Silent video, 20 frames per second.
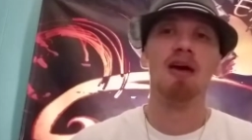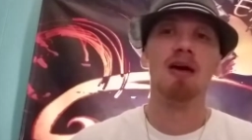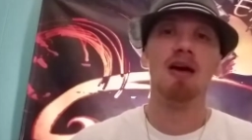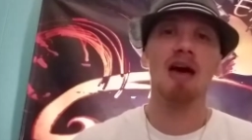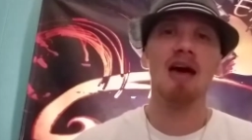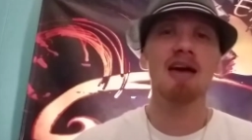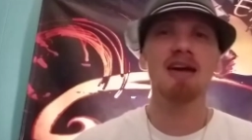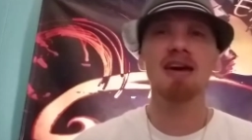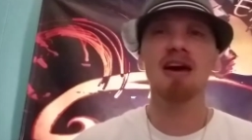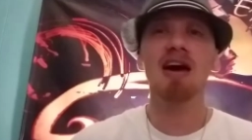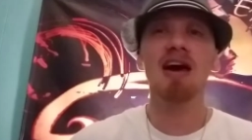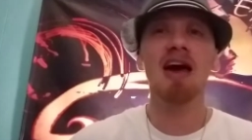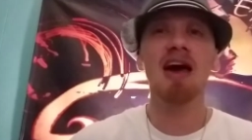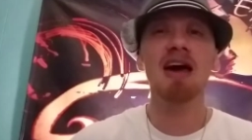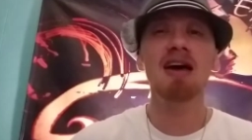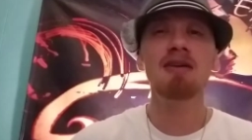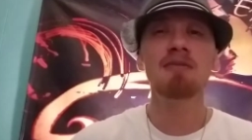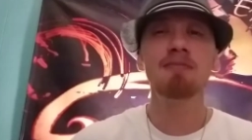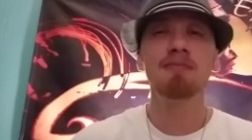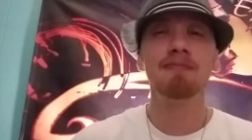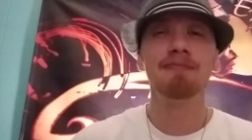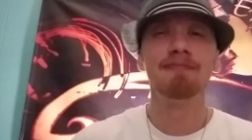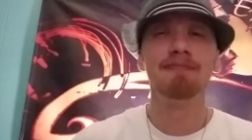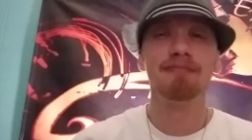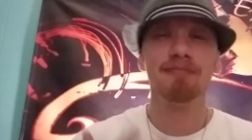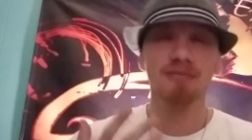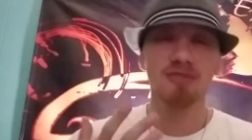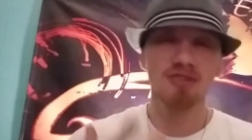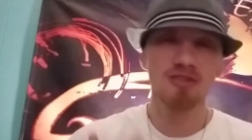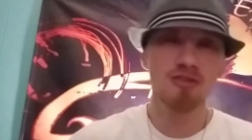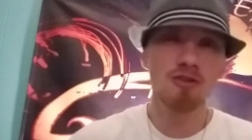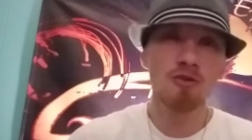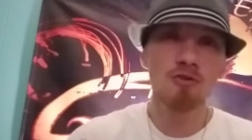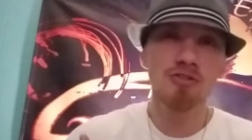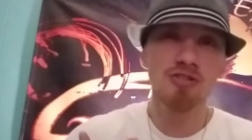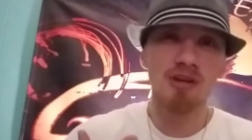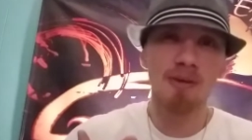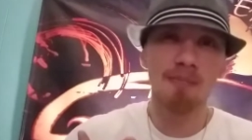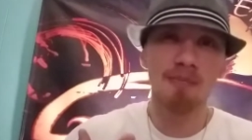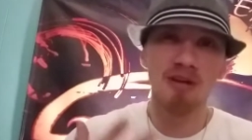aka do
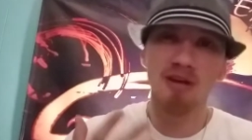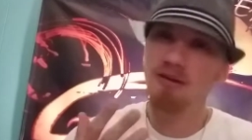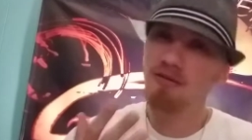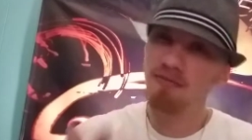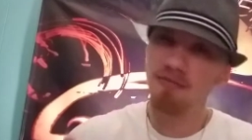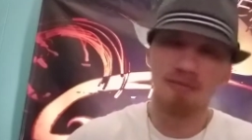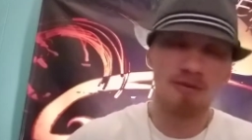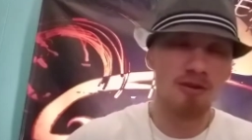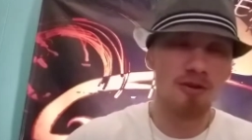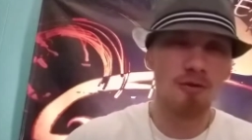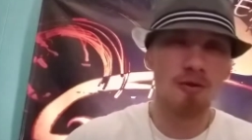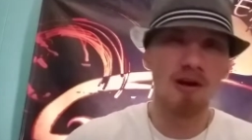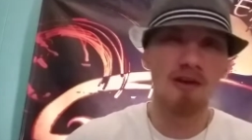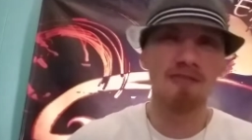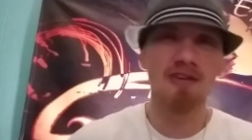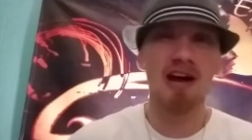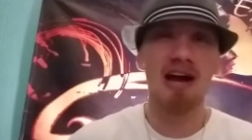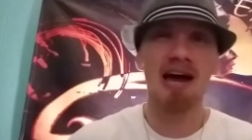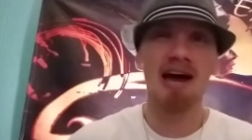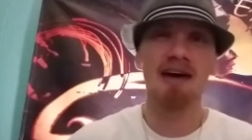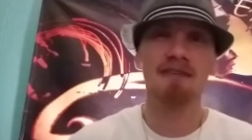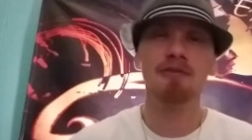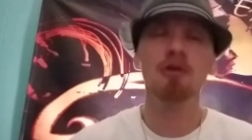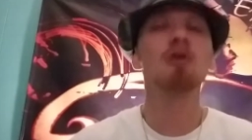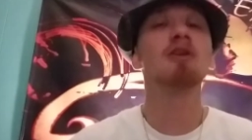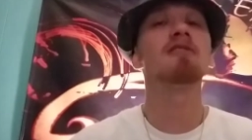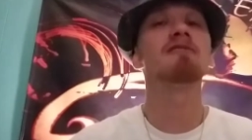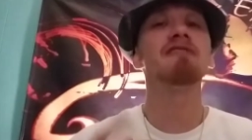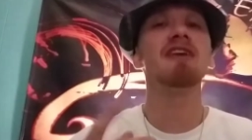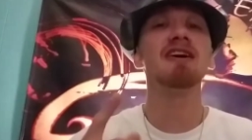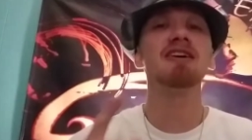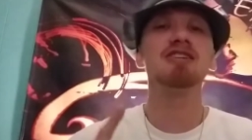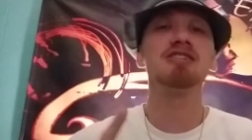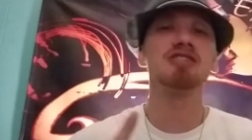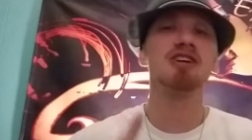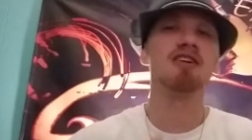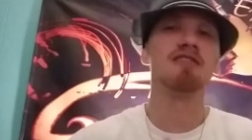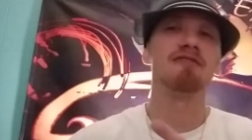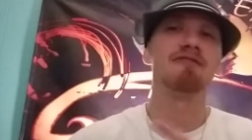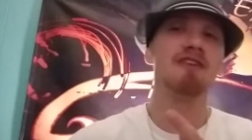something you never have. You can find
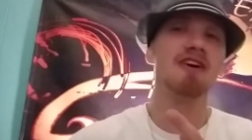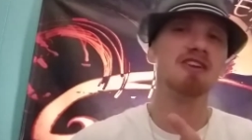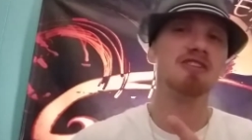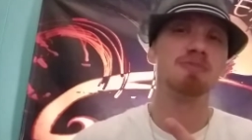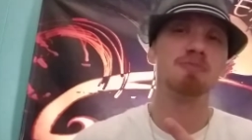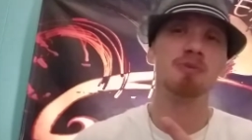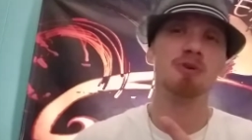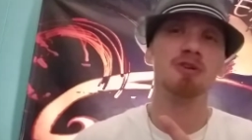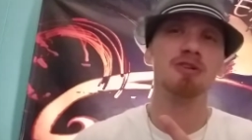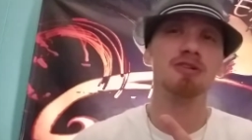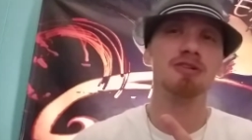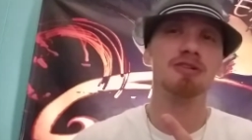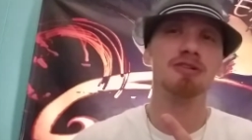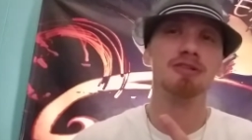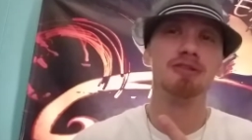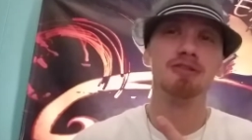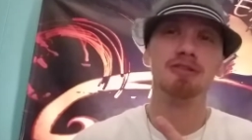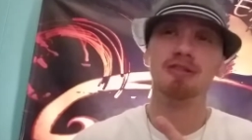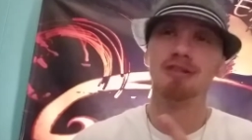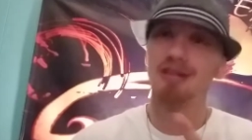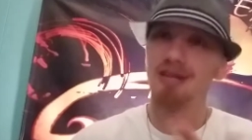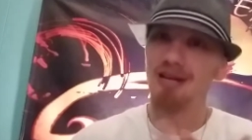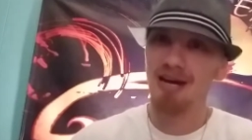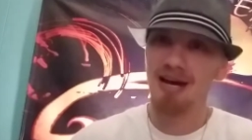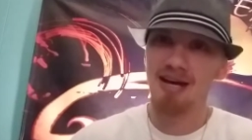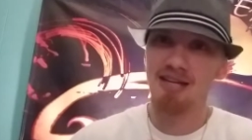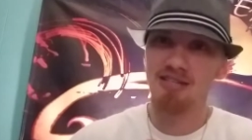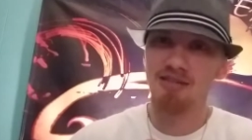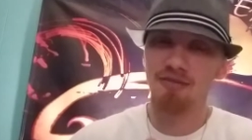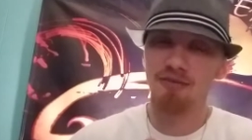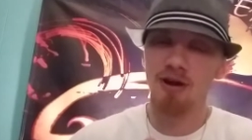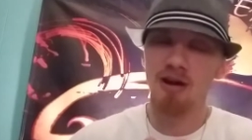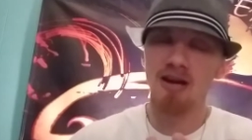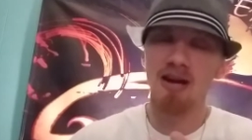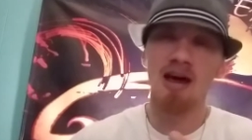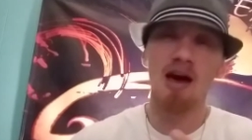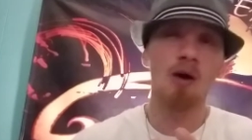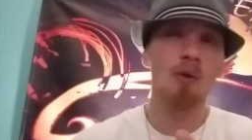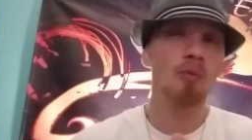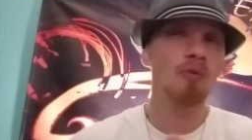us on Facebook as of right
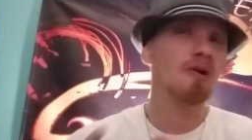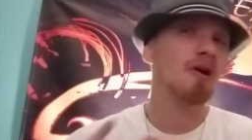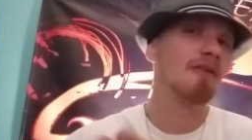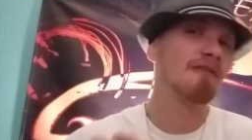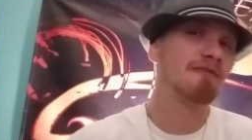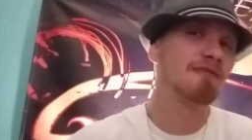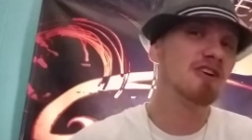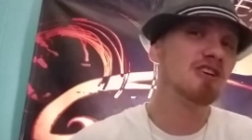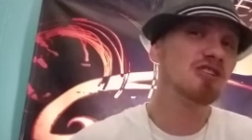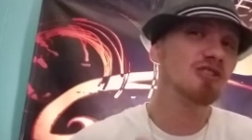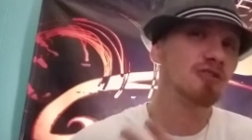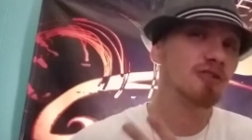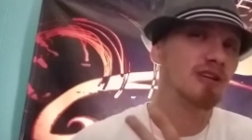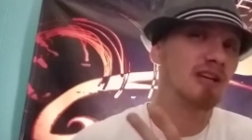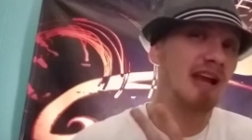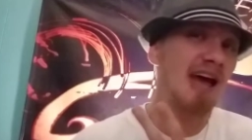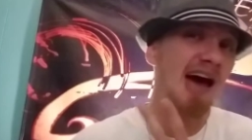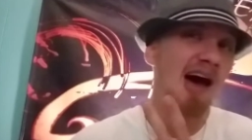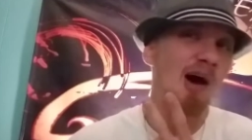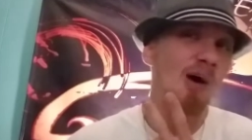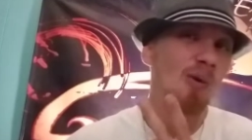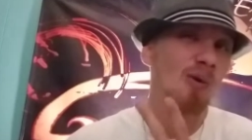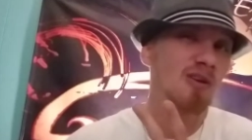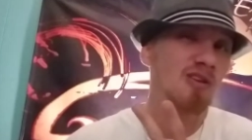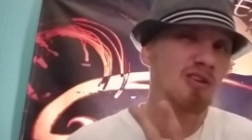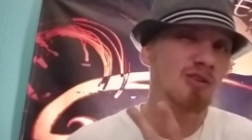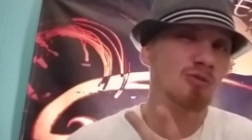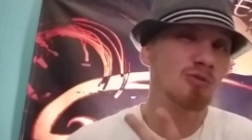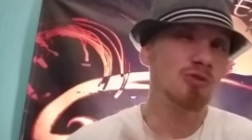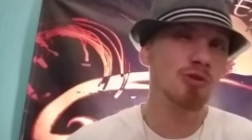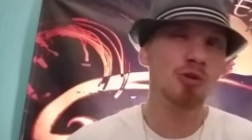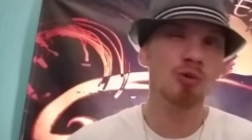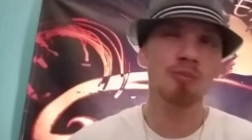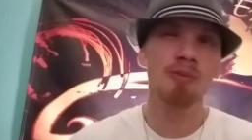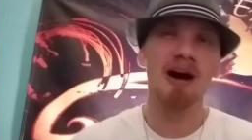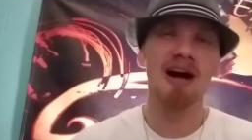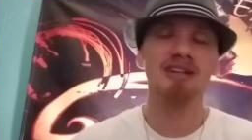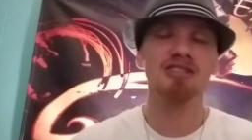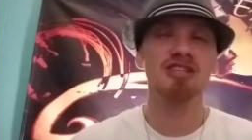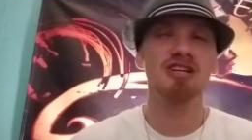now. Officially now,
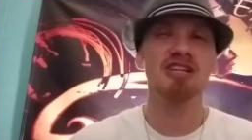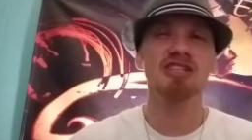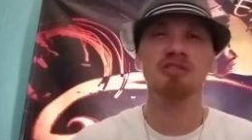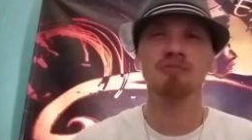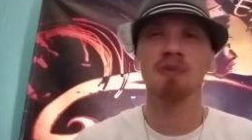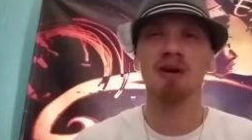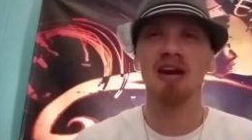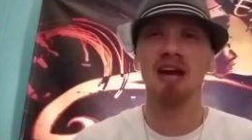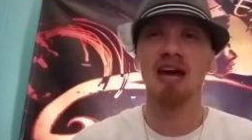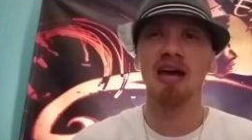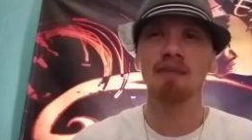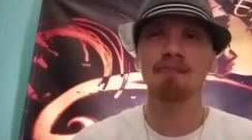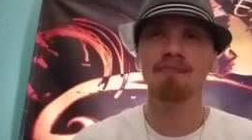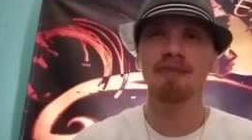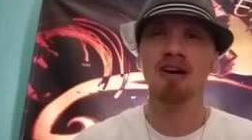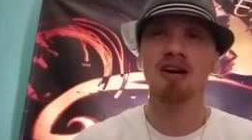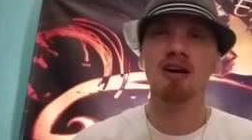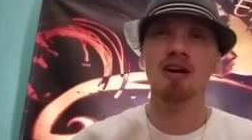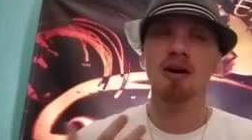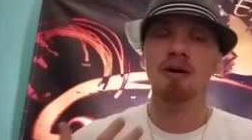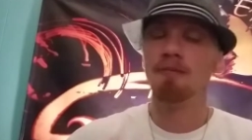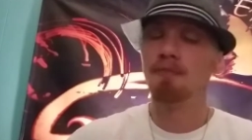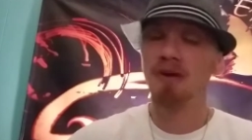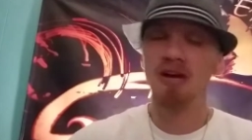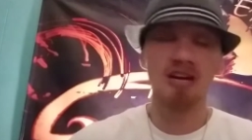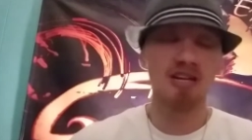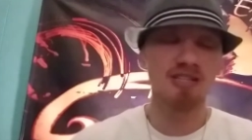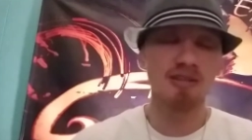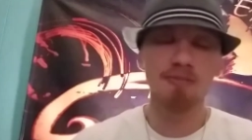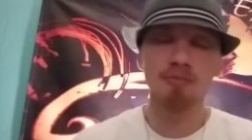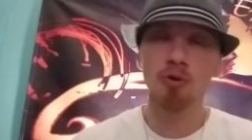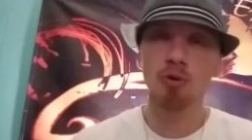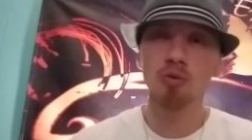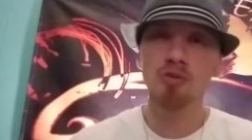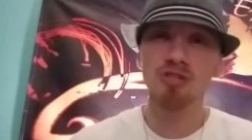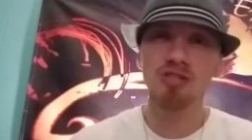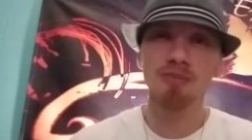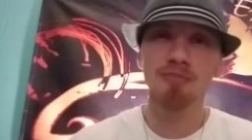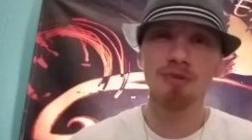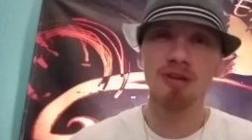YouTube. I changed my name because I'm
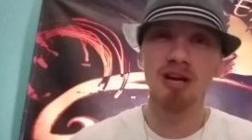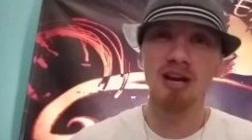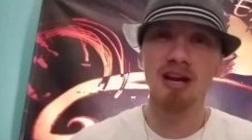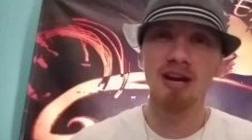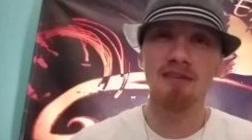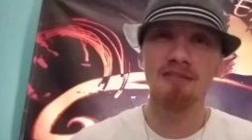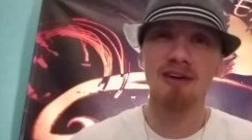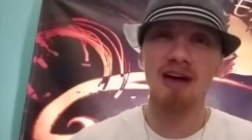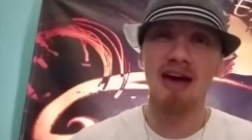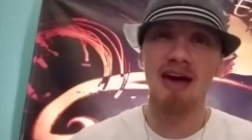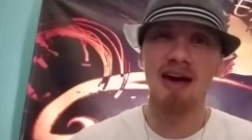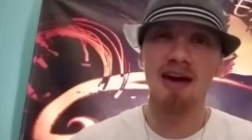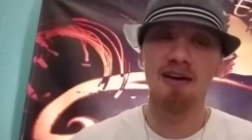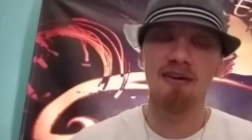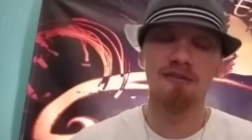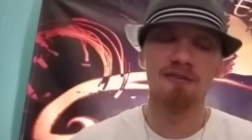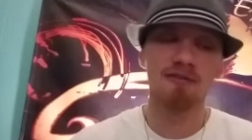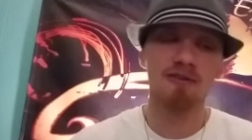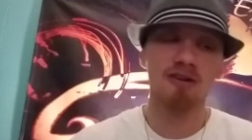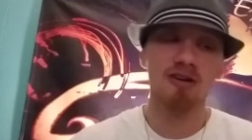doing something I never have.